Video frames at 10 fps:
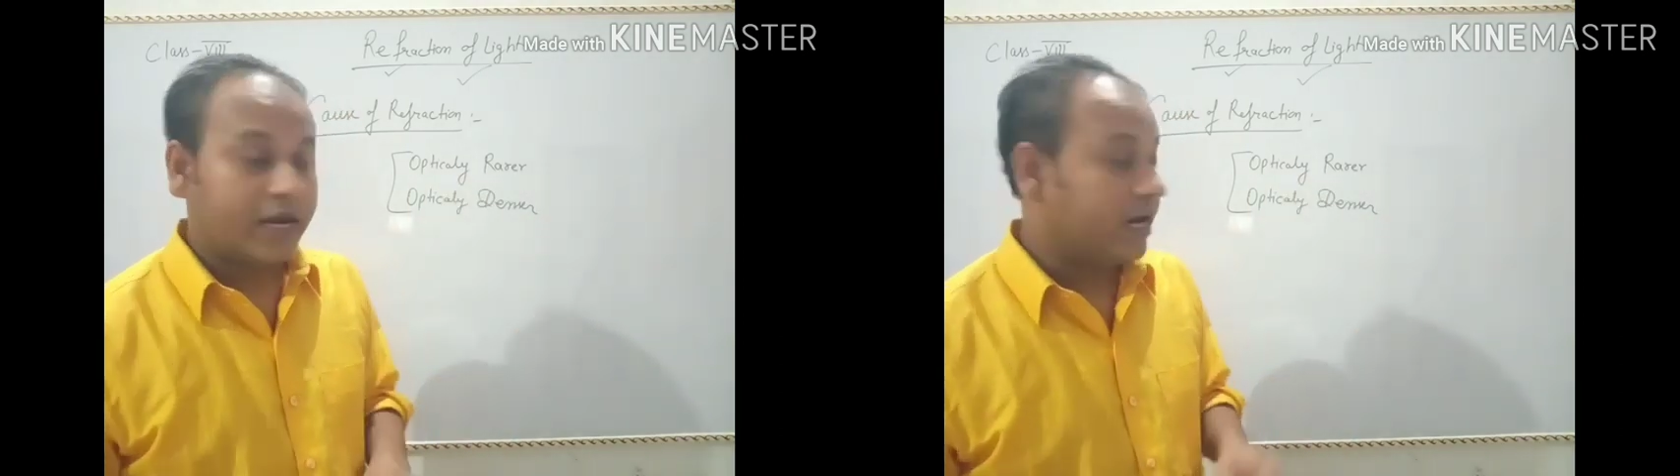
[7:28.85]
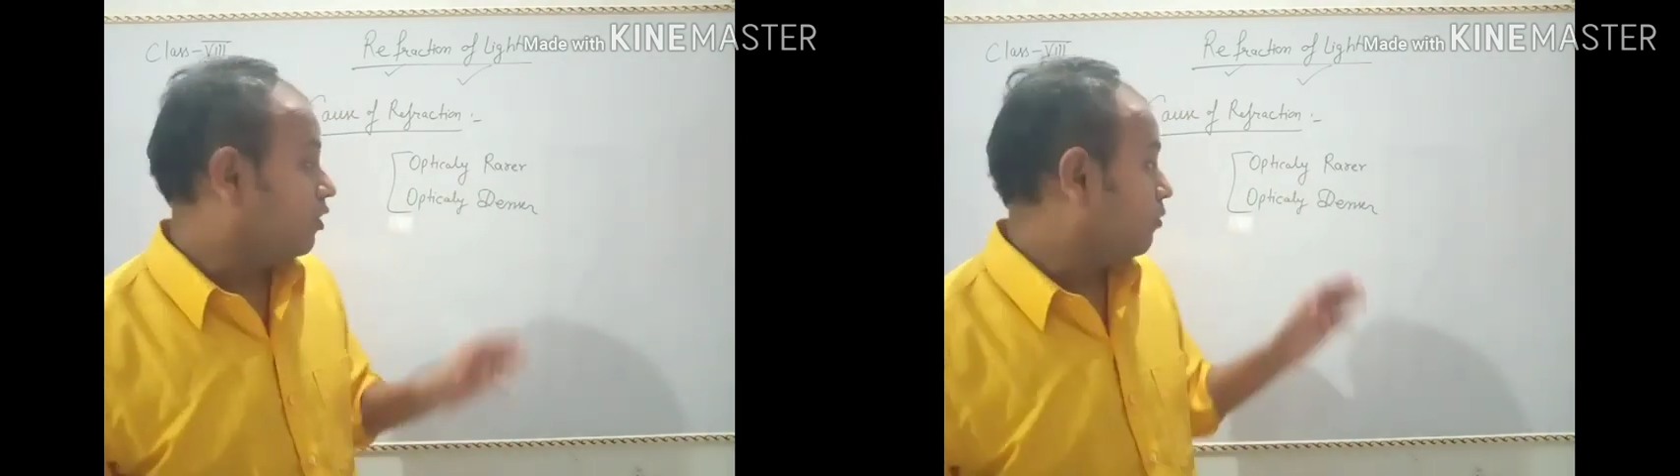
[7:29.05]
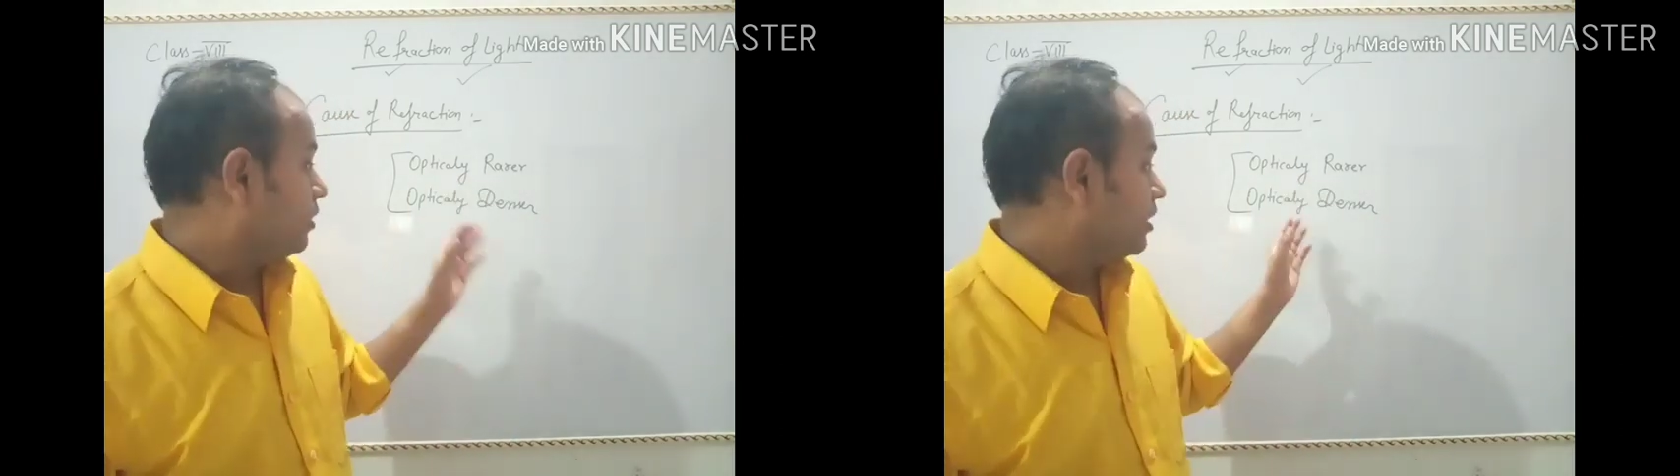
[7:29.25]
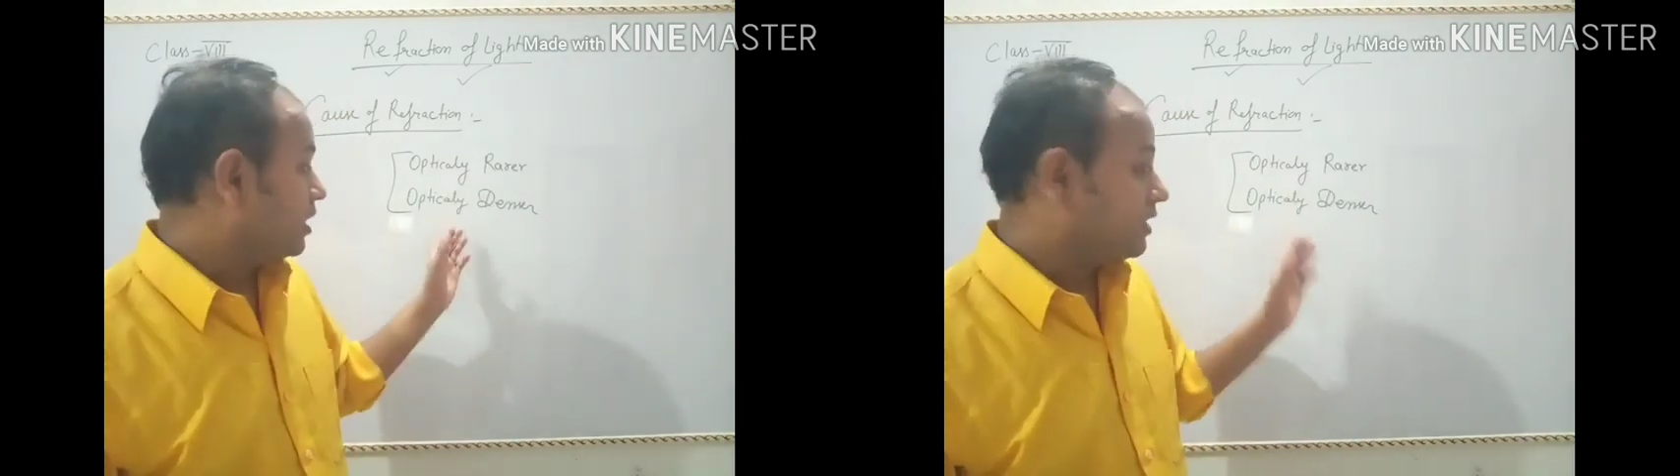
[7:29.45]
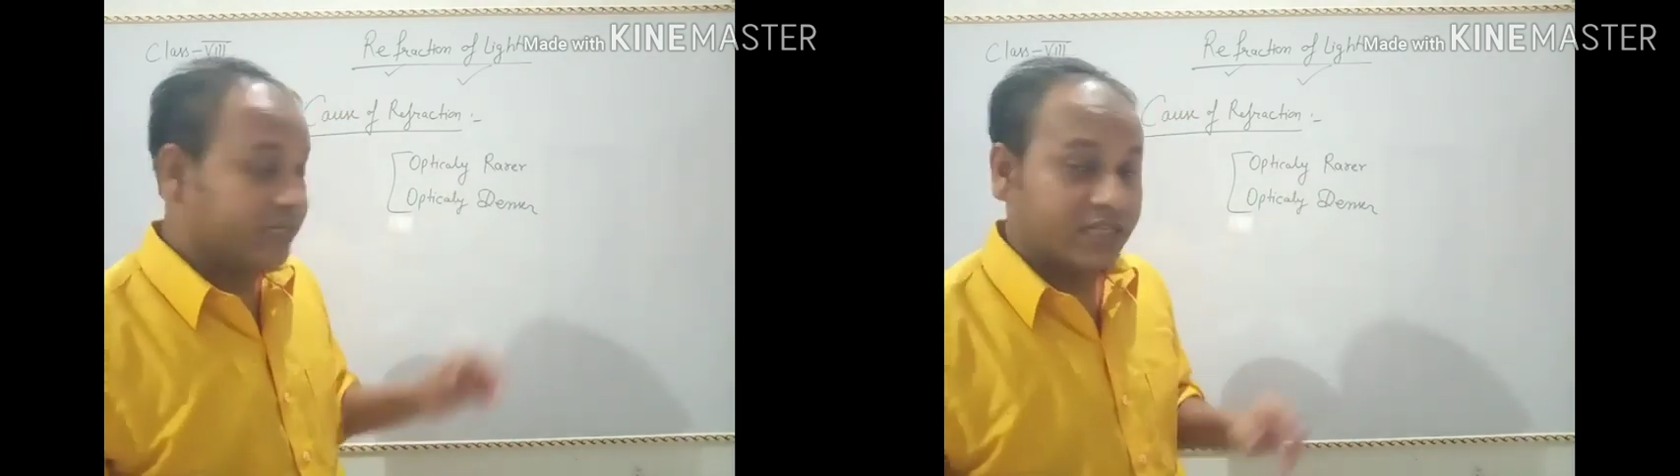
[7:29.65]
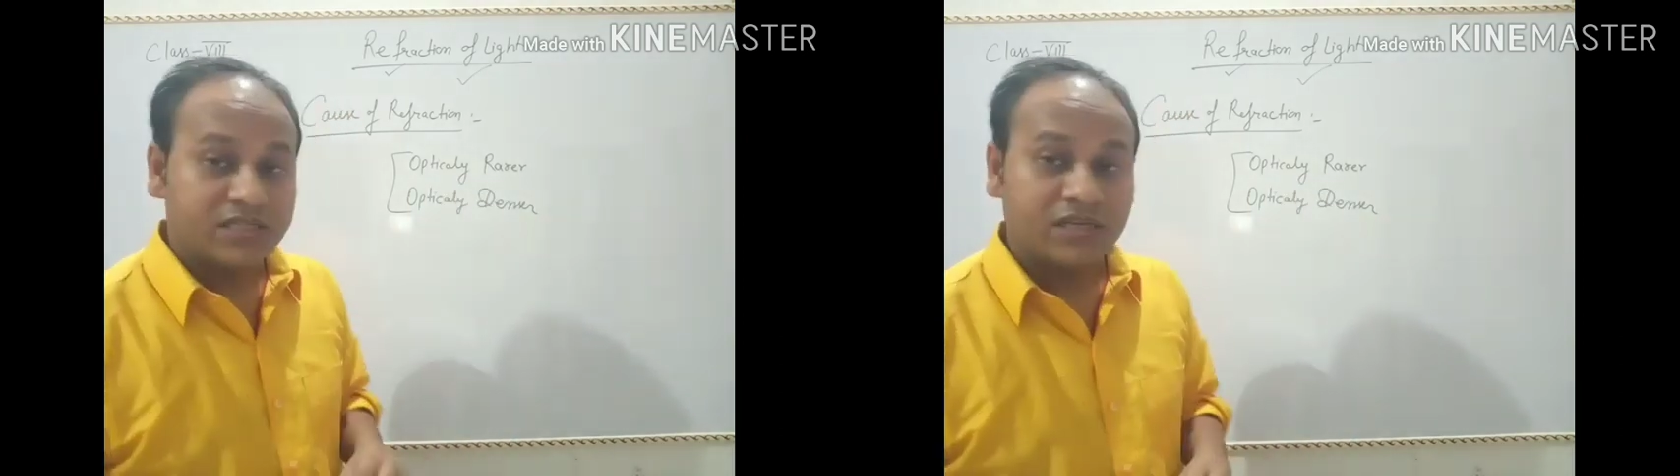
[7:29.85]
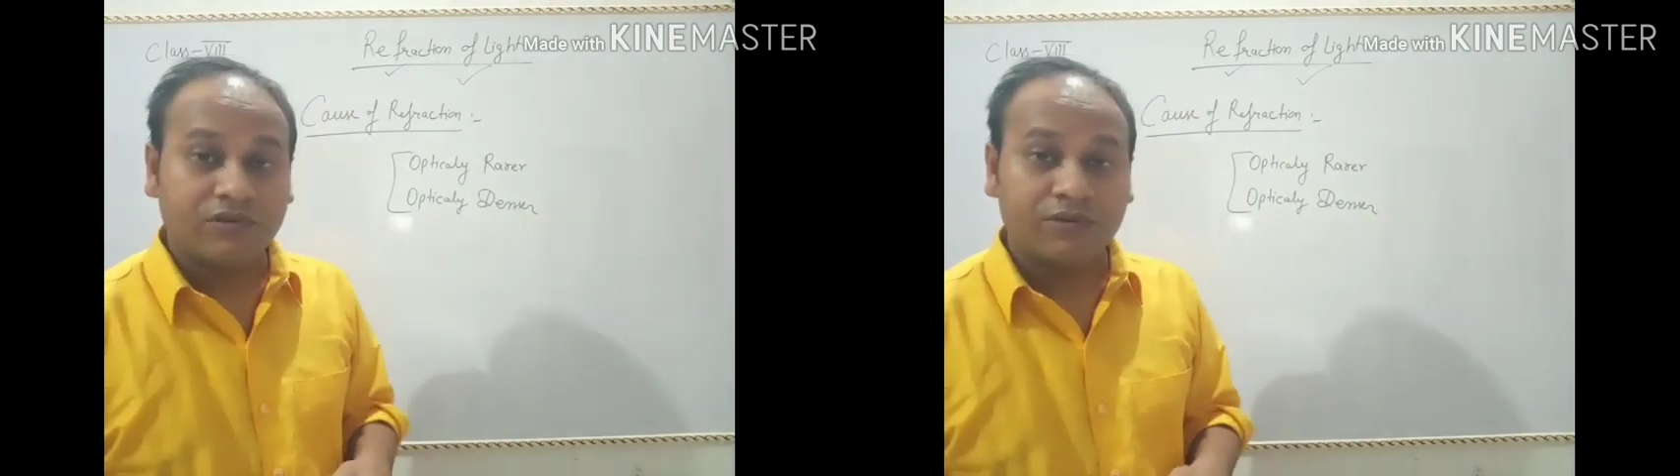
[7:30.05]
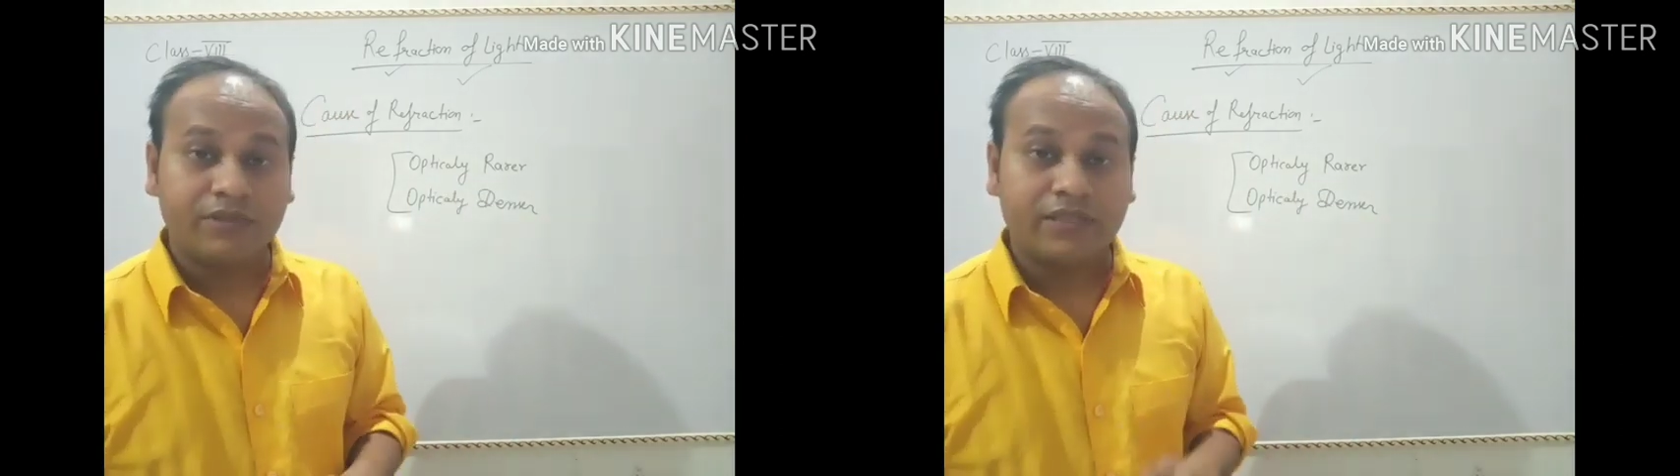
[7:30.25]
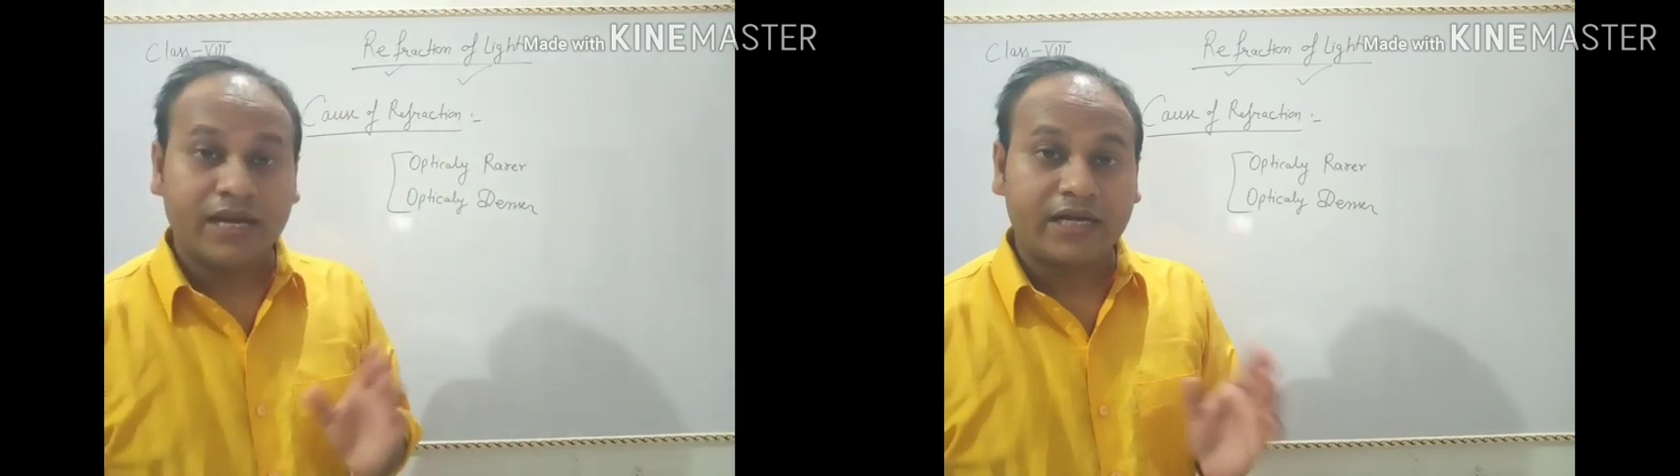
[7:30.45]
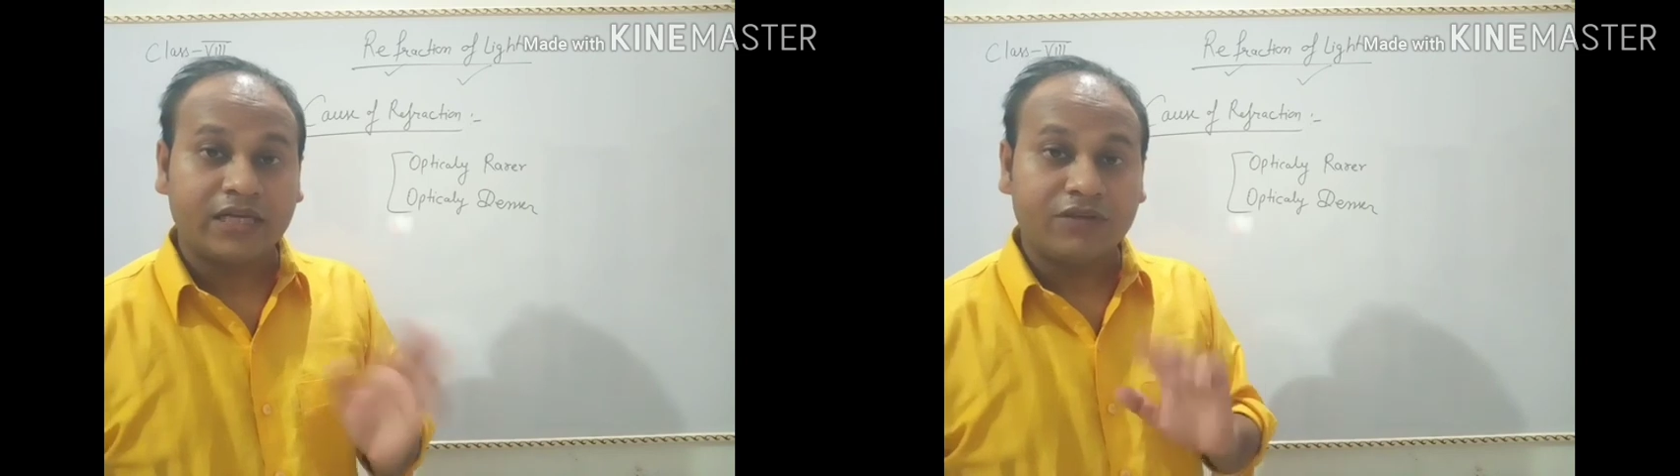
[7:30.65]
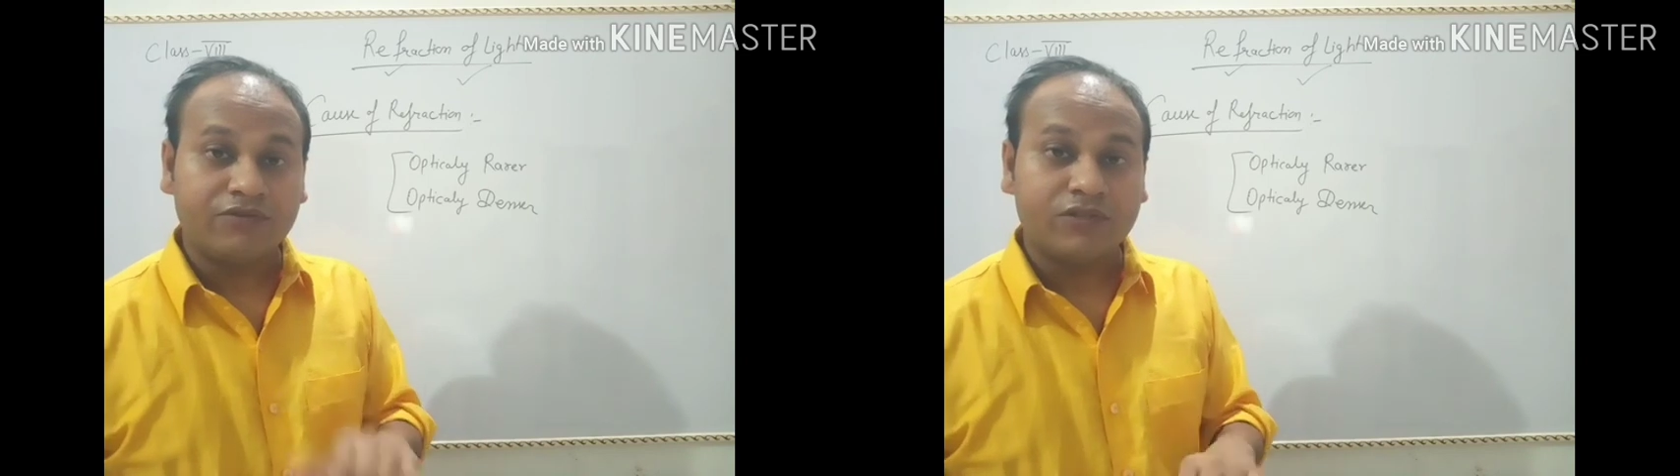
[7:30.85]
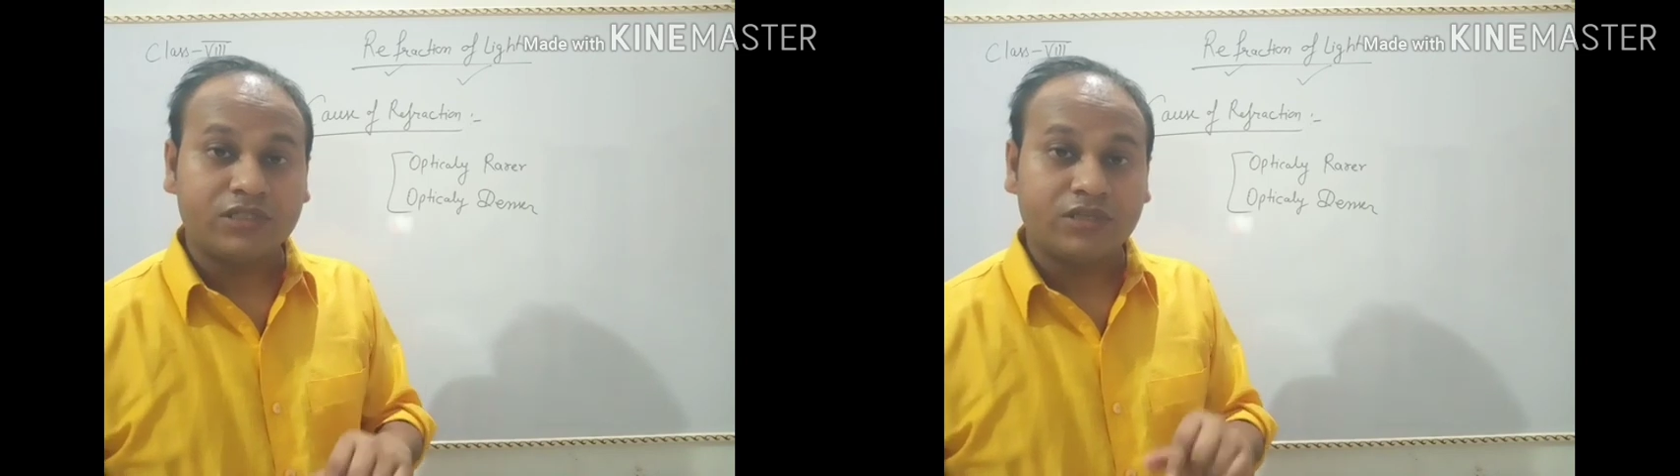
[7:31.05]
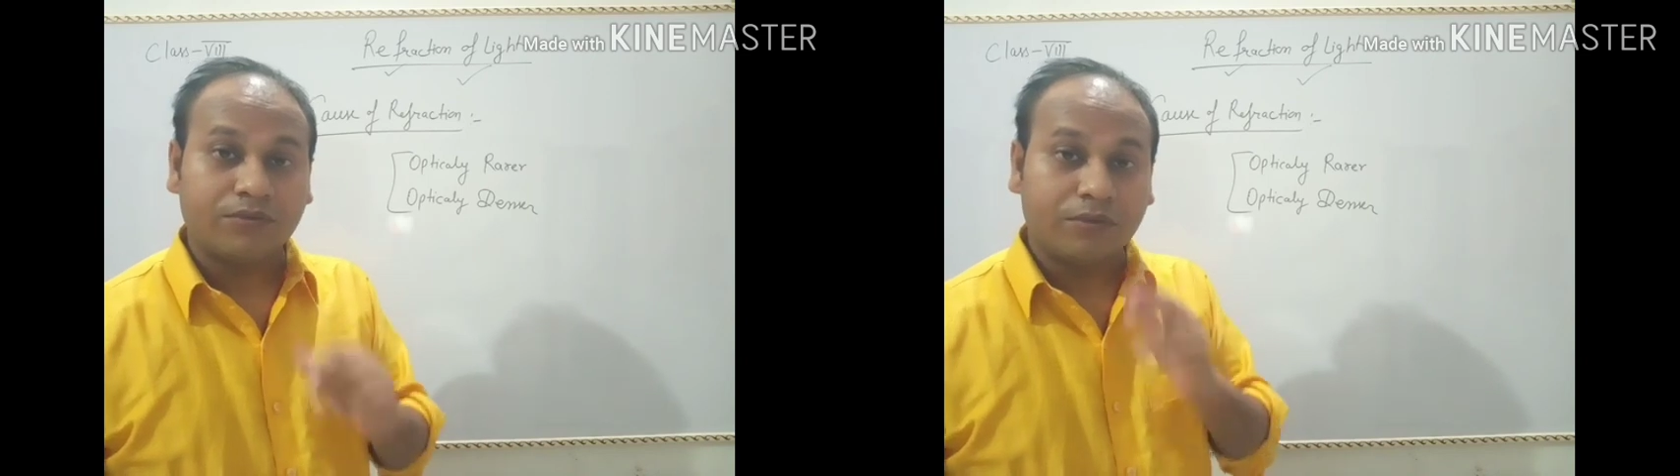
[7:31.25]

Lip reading: and optically denser will be that in which